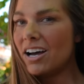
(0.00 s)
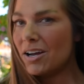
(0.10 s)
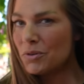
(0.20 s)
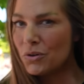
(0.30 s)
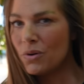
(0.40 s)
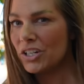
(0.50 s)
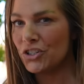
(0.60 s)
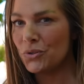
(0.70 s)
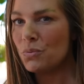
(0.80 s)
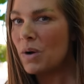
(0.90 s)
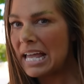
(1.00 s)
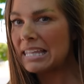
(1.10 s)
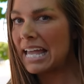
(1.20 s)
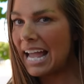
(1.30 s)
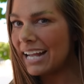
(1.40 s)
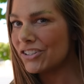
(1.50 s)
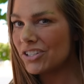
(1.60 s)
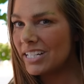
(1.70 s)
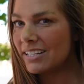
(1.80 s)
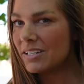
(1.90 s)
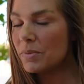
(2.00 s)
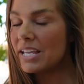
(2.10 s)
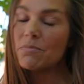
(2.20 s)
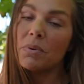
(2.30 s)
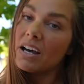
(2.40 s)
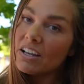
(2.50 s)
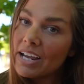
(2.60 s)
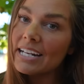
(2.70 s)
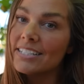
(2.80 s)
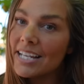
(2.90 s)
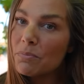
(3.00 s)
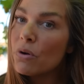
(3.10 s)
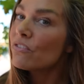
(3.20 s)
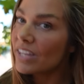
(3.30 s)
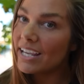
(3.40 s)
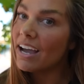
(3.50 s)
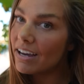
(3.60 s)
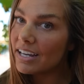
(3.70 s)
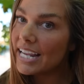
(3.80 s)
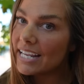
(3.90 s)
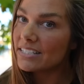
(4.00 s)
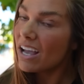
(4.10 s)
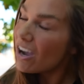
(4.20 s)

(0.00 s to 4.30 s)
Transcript: I'm not quite sure where they're actually going to be, but I've had a tip off they are here, so